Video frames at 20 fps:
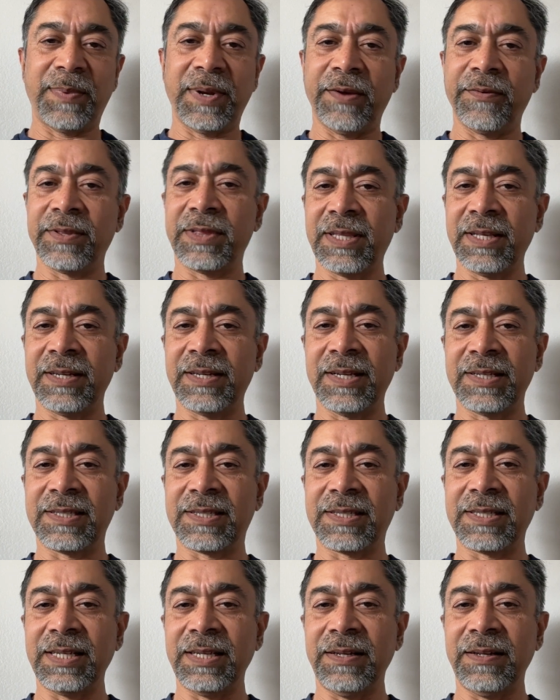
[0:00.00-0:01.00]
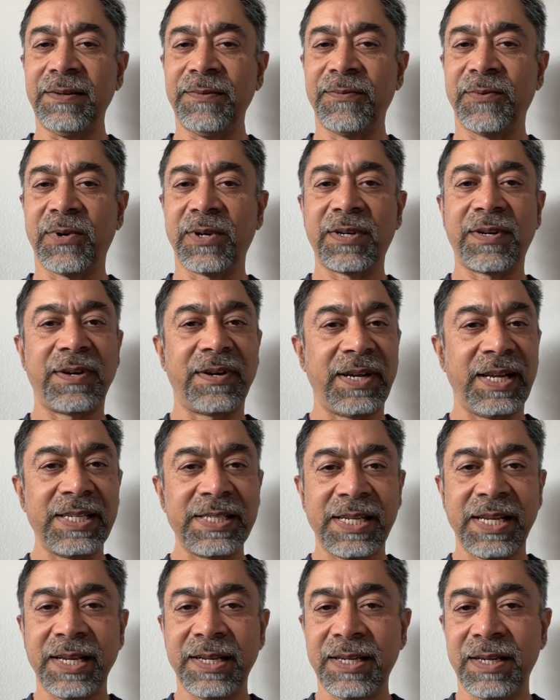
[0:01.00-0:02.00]
play with it and see what
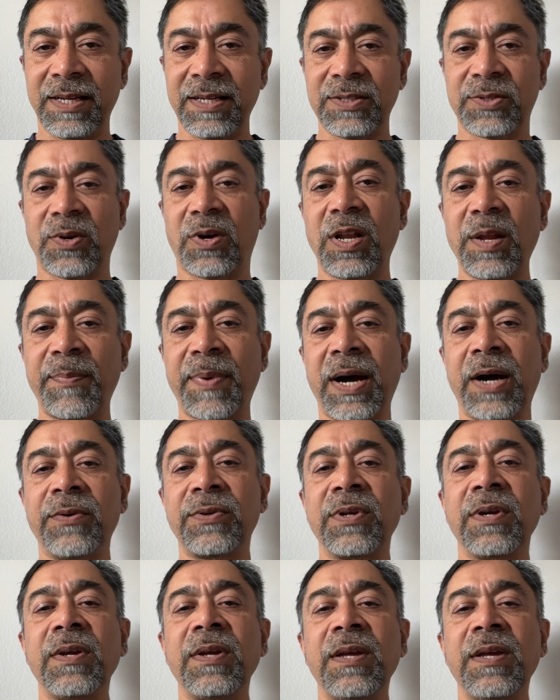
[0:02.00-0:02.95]
reasoning is all about.